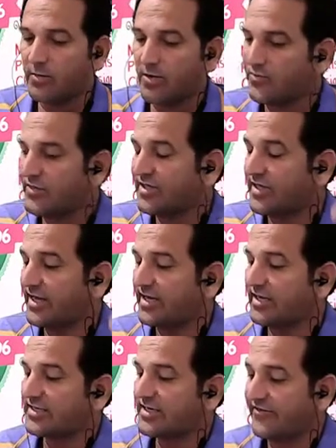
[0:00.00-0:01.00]
we say,
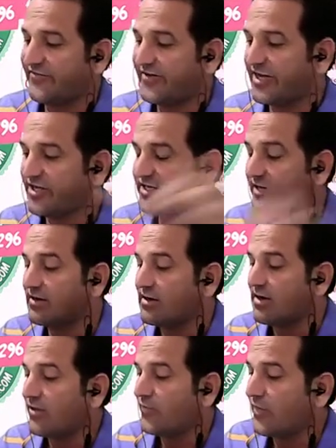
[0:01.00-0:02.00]
the
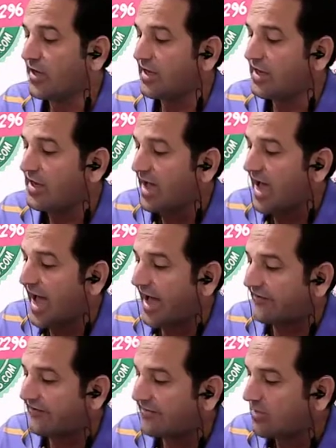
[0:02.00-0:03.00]
definition, we
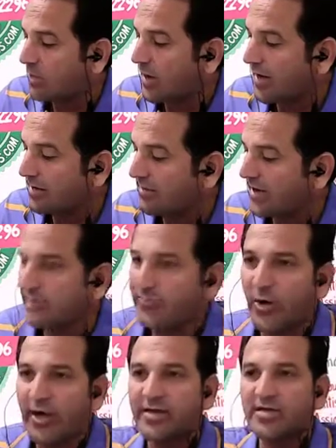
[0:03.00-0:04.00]
have one main
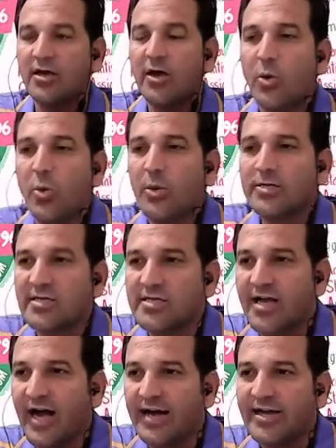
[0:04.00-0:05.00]
point which is
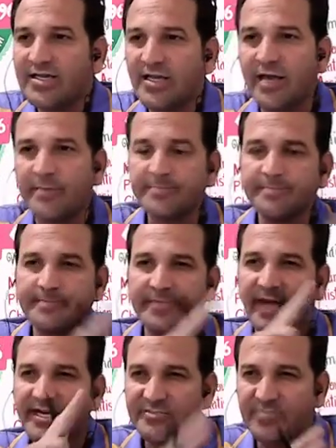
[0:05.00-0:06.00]
regarding the
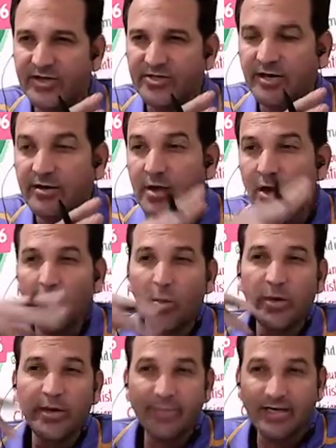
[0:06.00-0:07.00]
expression.
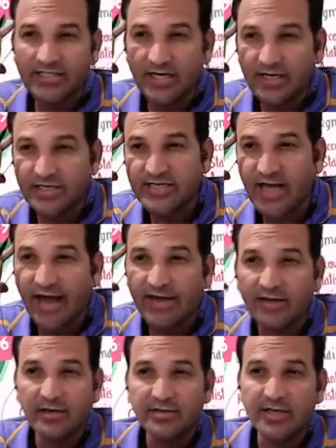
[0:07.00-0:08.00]
We must understand
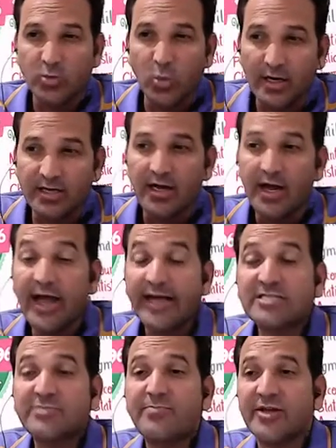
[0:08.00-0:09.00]
that what
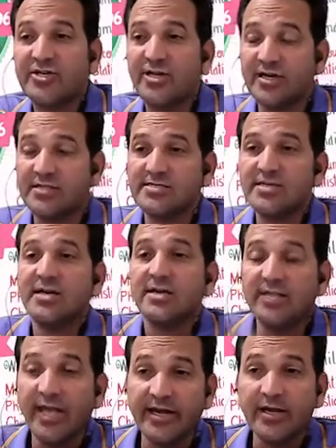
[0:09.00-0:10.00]
expression is.
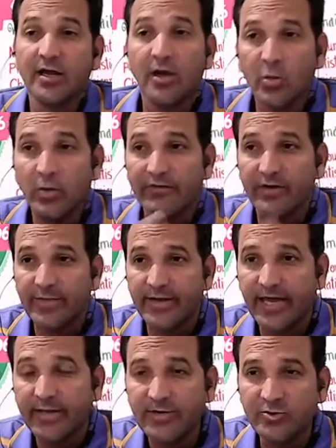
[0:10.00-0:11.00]
Then we will be
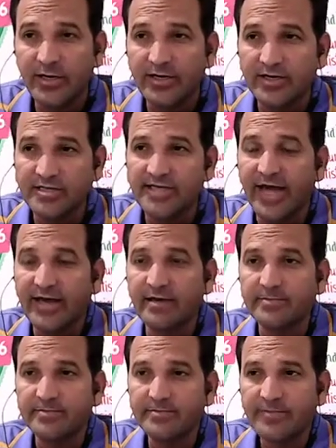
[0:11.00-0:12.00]
able to understand
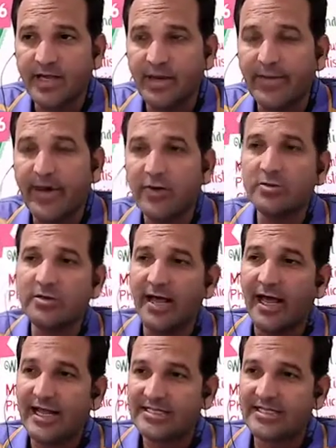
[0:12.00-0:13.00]
about
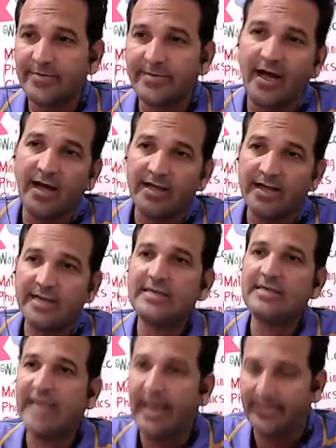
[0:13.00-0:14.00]
algebra in
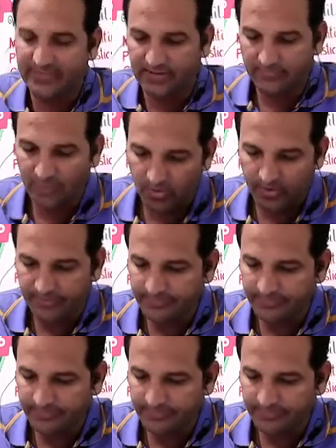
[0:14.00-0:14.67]
depth. Okay.